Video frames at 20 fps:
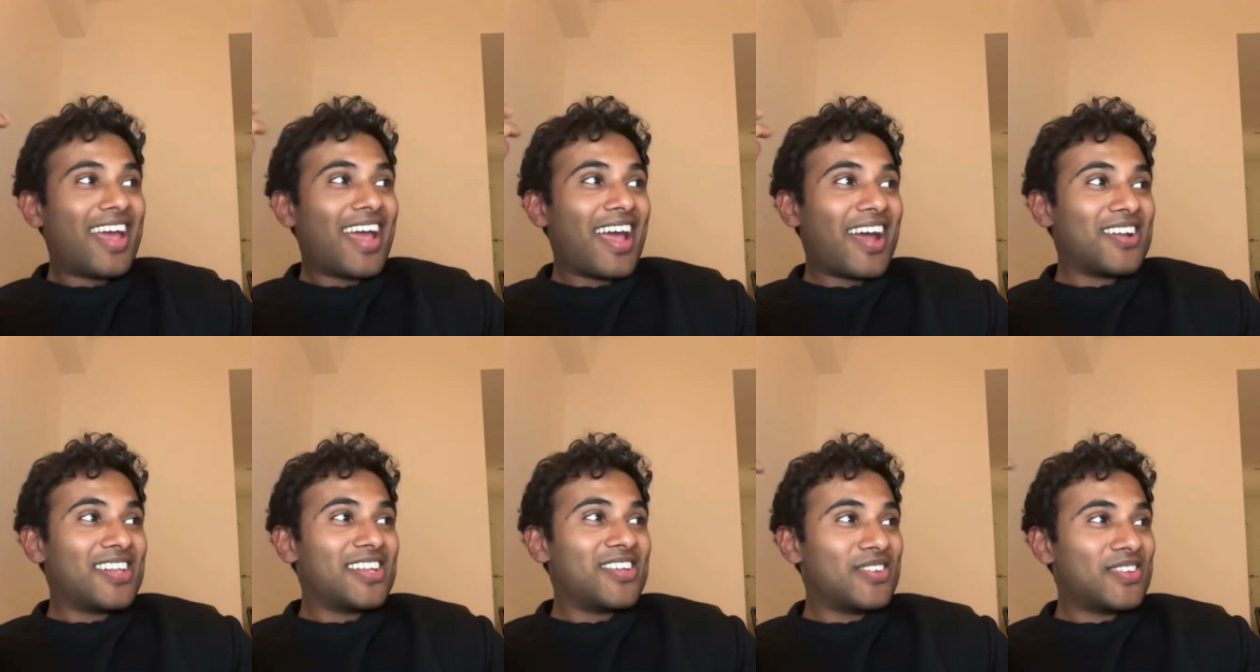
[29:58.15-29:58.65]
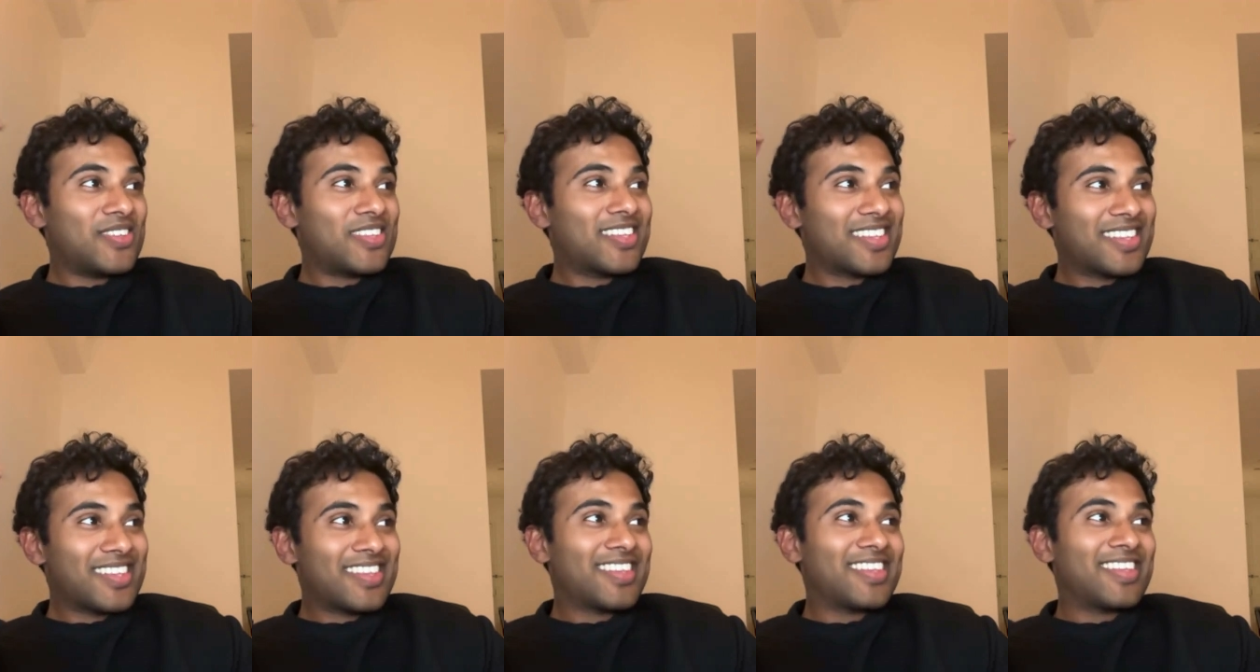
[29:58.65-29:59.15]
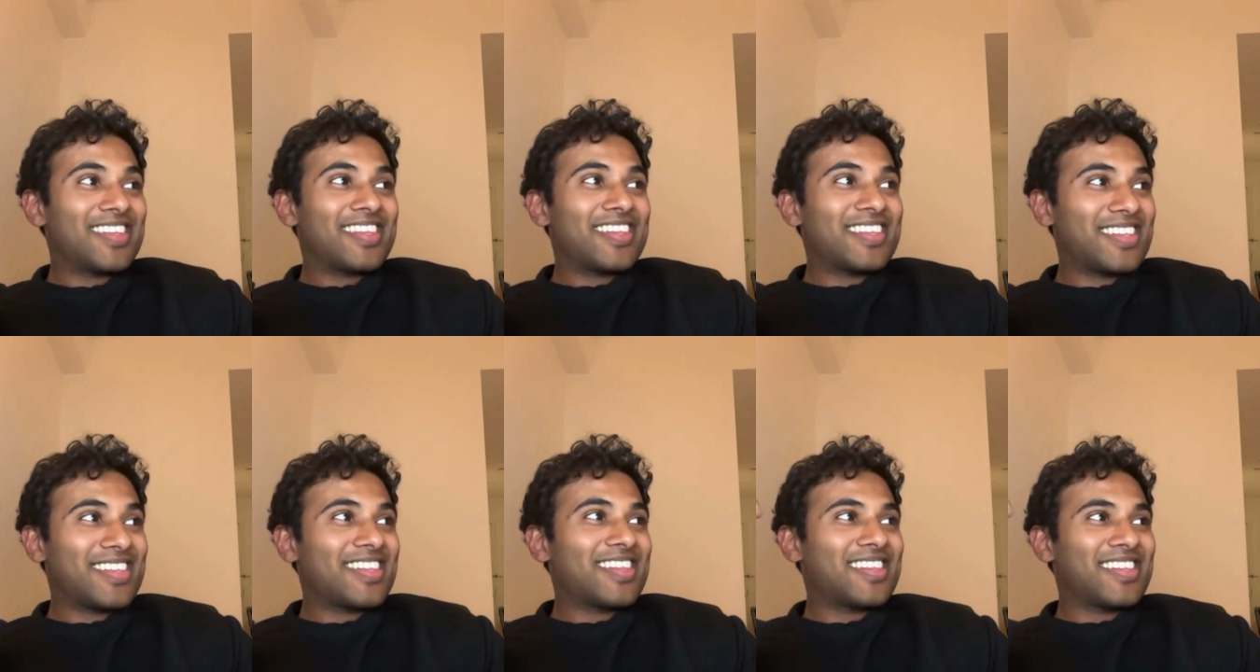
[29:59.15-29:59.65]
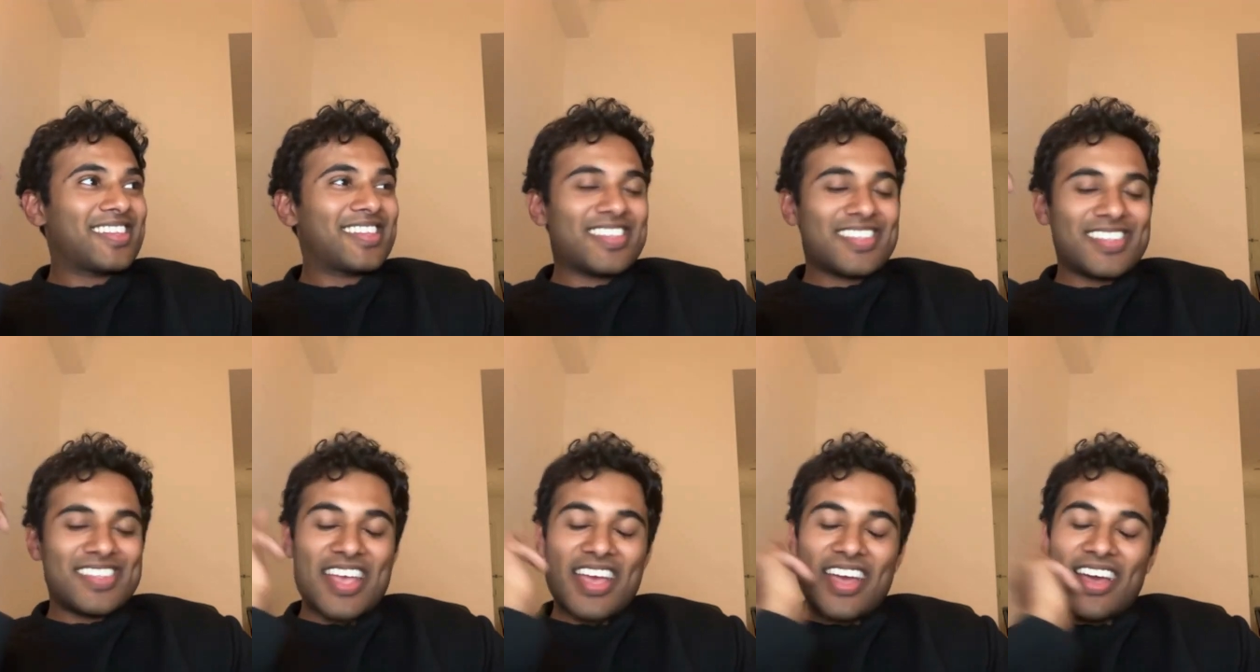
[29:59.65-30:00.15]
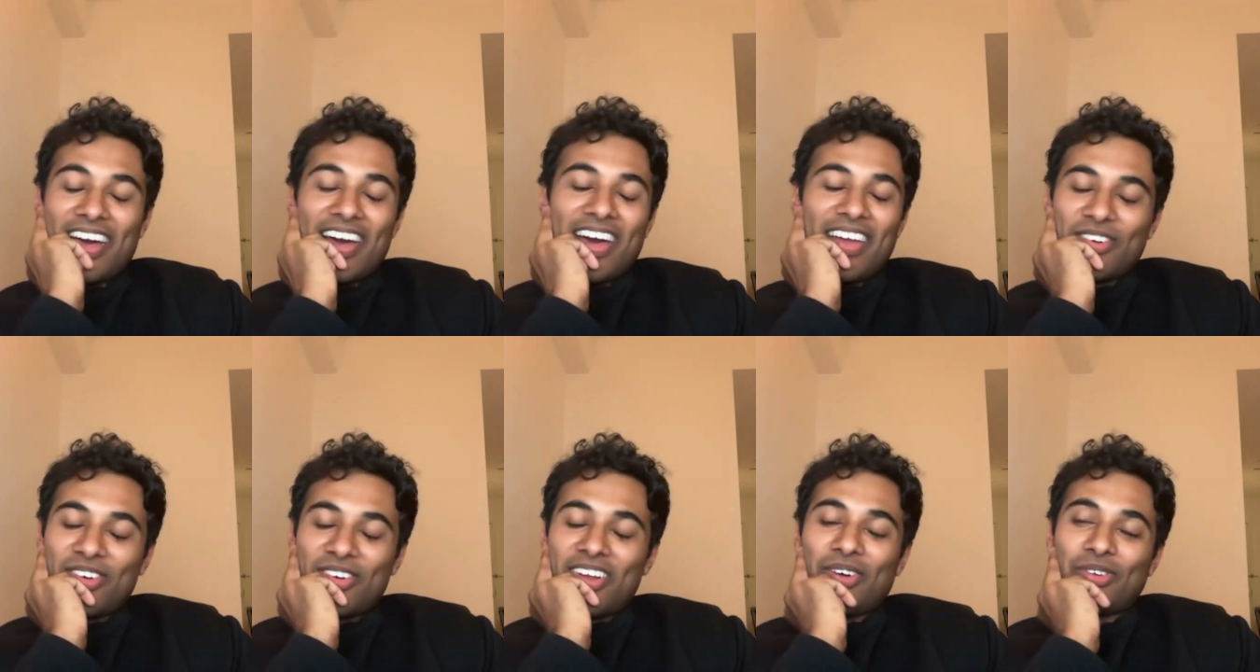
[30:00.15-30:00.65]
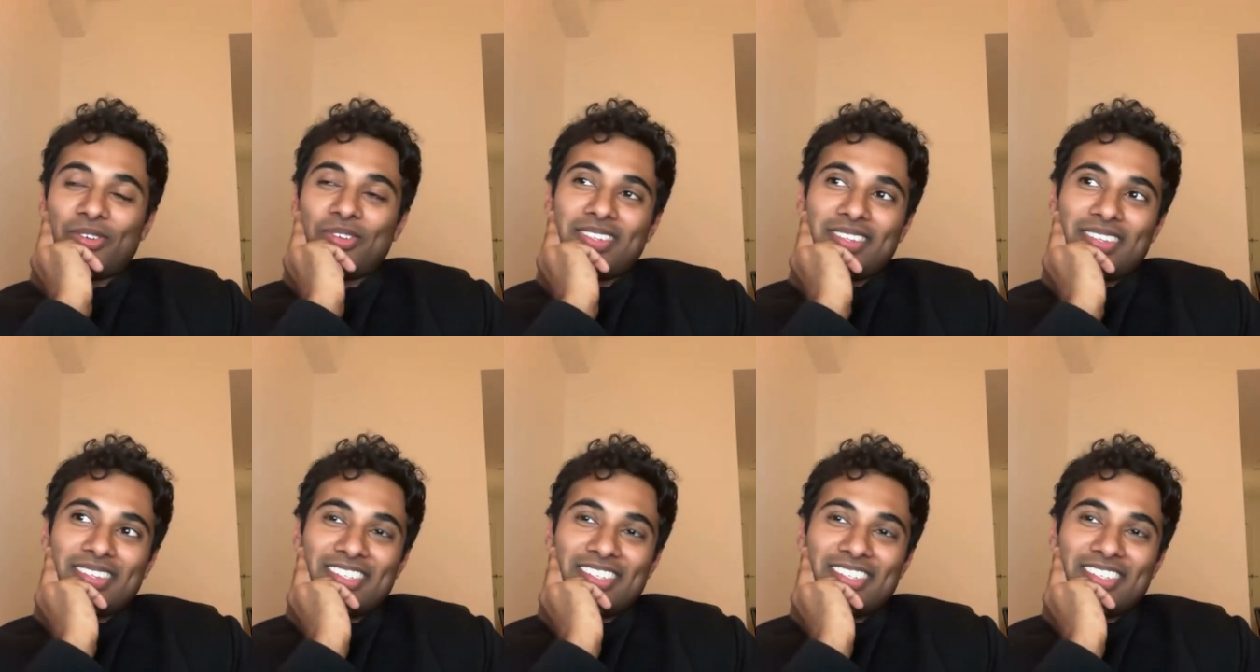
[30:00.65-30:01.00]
how do you, yeah, I don't know.